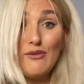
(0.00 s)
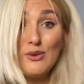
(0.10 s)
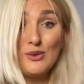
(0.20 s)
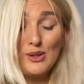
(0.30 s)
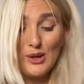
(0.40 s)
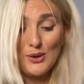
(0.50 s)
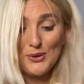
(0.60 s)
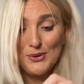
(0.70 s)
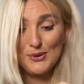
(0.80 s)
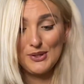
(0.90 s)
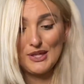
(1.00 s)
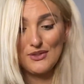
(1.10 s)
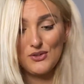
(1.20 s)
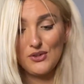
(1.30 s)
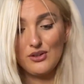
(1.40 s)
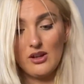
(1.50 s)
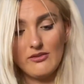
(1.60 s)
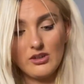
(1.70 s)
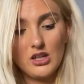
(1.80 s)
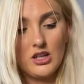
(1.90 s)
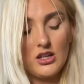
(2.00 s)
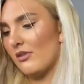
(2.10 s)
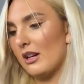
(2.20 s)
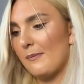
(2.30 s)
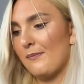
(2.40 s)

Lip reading: on, girl. Get your glove on.